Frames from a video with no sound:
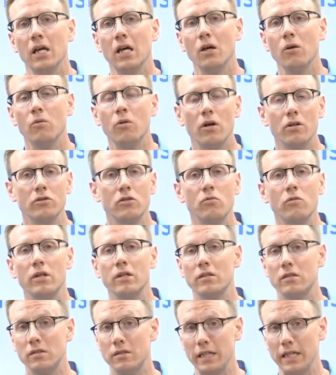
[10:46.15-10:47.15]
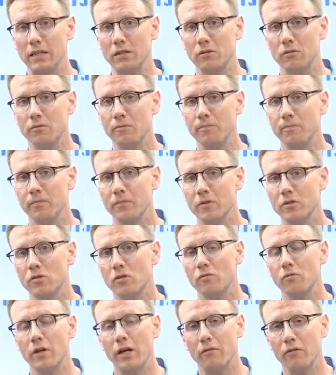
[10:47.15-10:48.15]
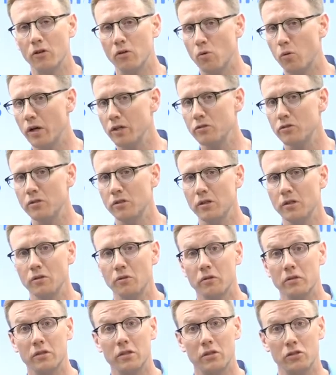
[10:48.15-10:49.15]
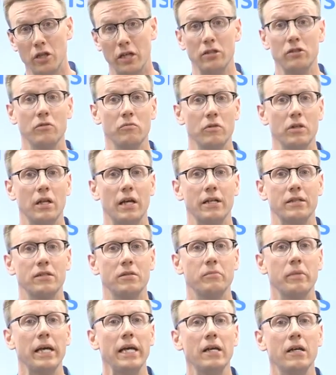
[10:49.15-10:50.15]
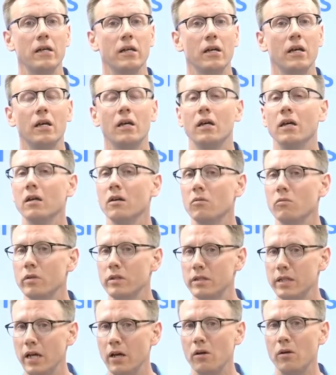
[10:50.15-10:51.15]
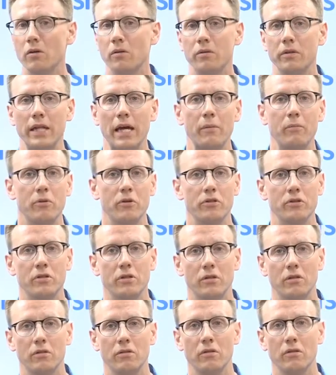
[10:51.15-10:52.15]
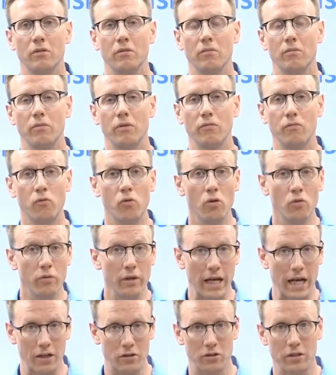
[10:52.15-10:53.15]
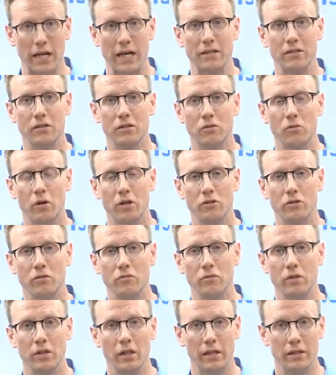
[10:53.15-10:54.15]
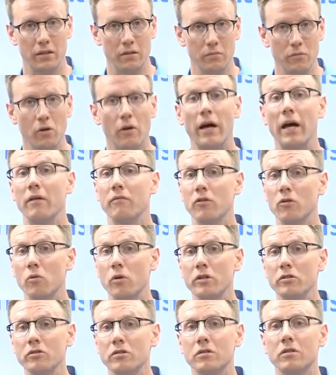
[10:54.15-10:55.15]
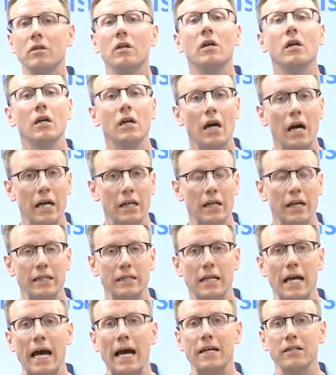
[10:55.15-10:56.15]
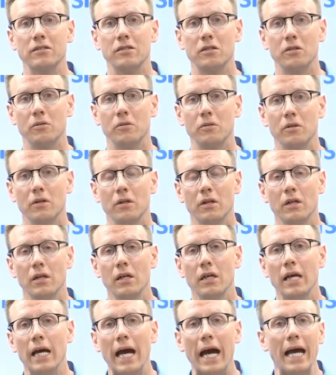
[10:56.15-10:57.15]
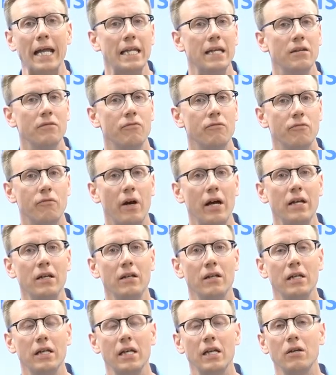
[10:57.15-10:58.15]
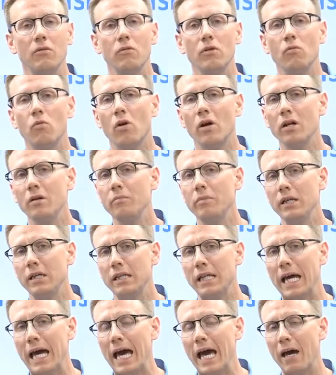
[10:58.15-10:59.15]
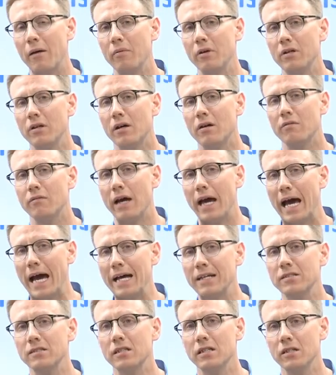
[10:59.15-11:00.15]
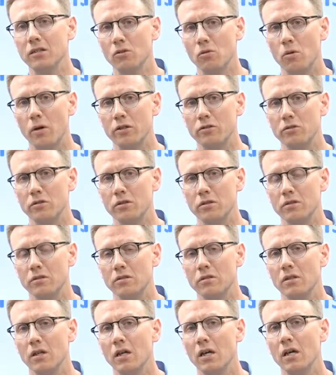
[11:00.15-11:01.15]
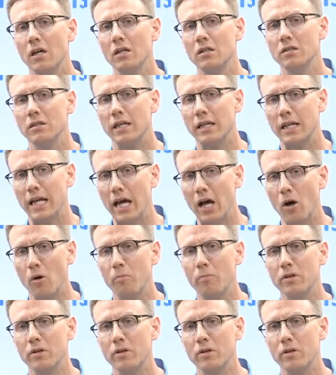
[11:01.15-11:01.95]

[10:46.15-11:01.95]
We also want to signal. So if we have a question or a suggestion we'd like to make, we tell that person. Before we actually ask the question, we let them know, I have a question I'd like to ask you. And then finally, we want to be in the habit of asking questions that help